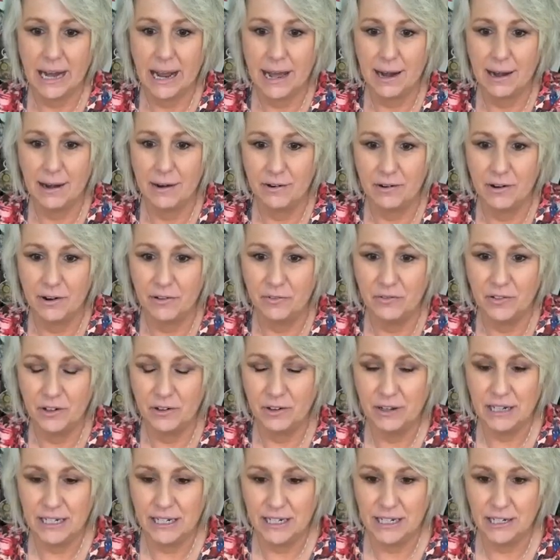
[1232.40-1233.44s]
And I don't know if
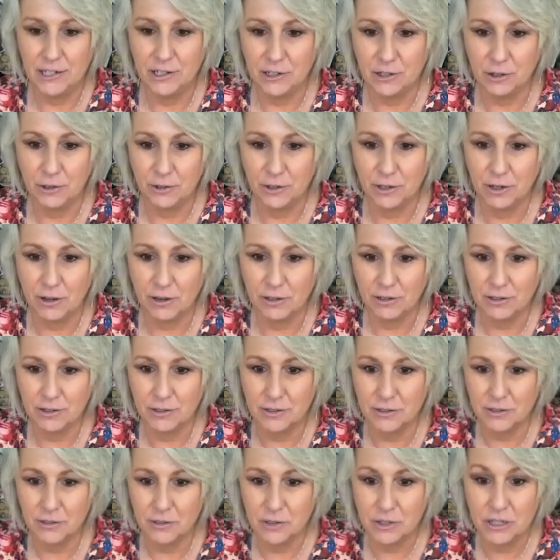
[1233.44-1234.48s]
you can teach old
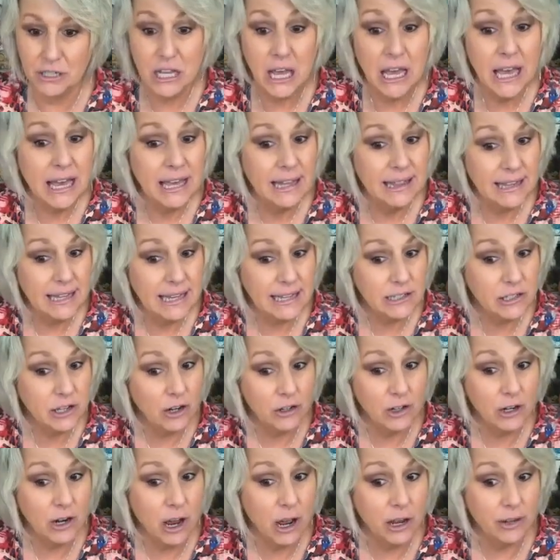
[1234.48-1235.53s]
dogs new tricks. These
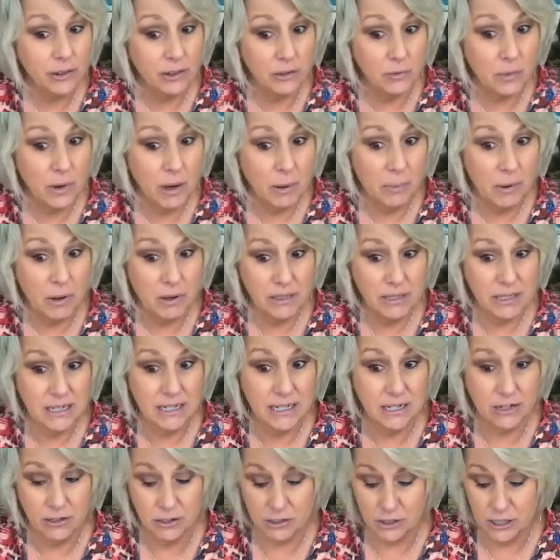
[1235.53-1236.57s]
are not the rub-on
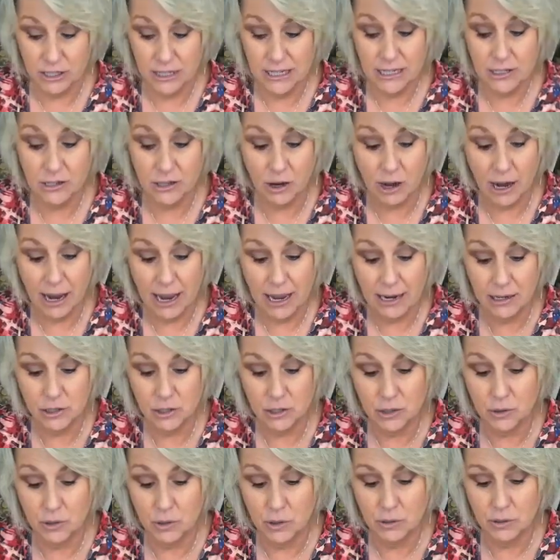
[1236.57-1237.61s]
stickers. These are
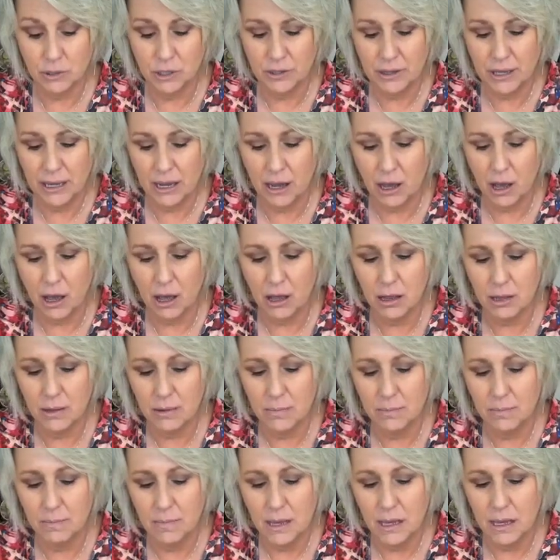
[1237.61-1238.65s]
actual, do they call
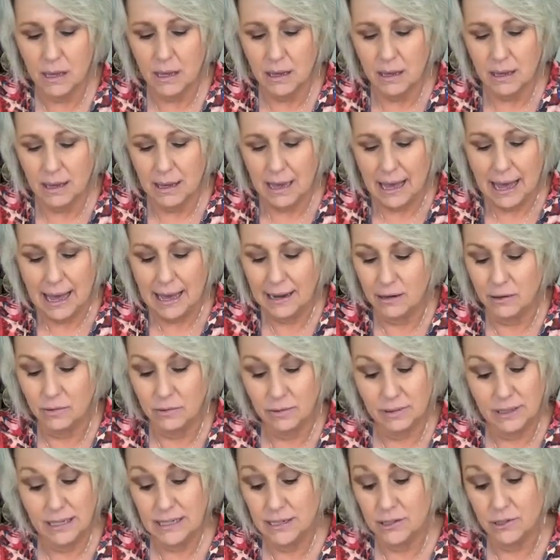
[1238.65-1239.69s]
them? I
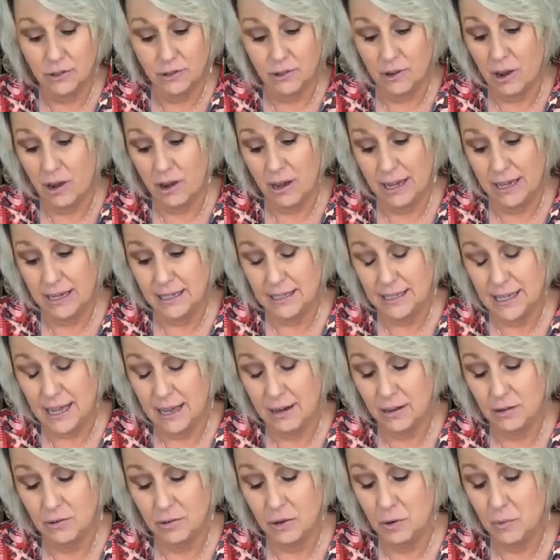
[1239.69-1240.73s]
don't, these are nice.
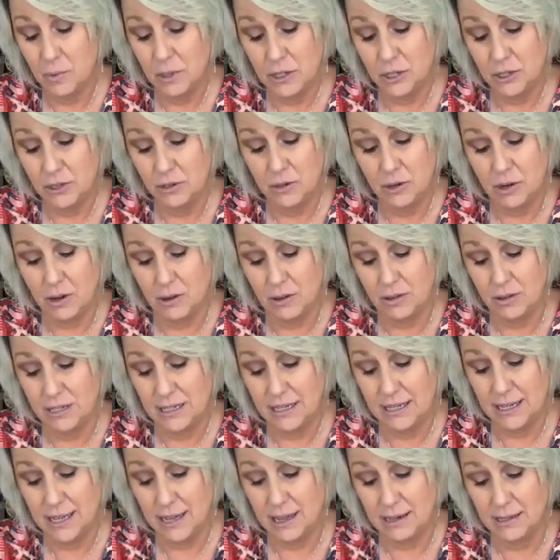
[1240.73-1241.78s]
I don't know what you'd call
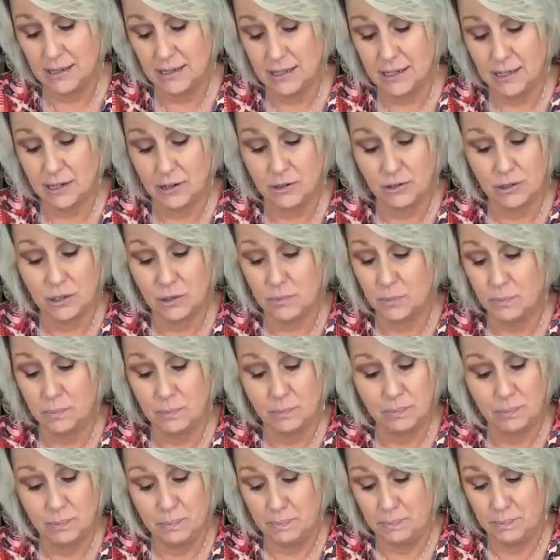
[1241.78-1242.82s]
these kind of stickers,
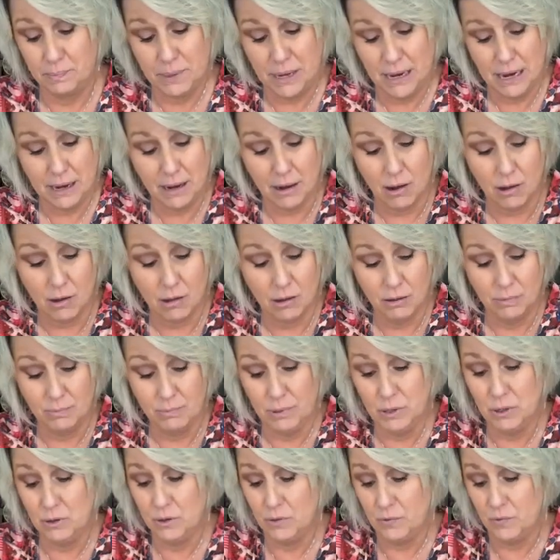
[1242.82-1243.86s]
but I call
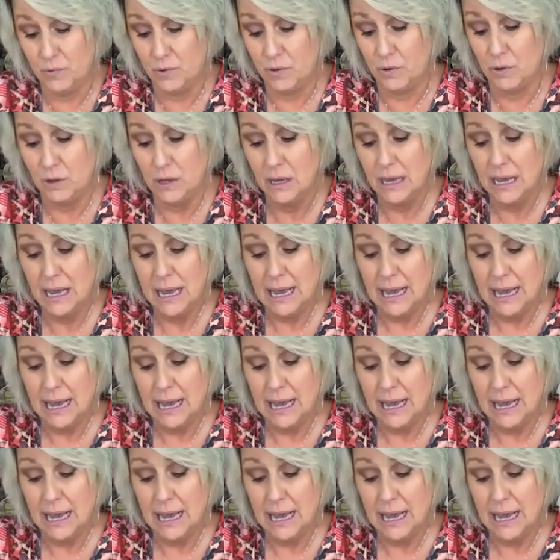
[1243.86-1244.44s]
them beautiful.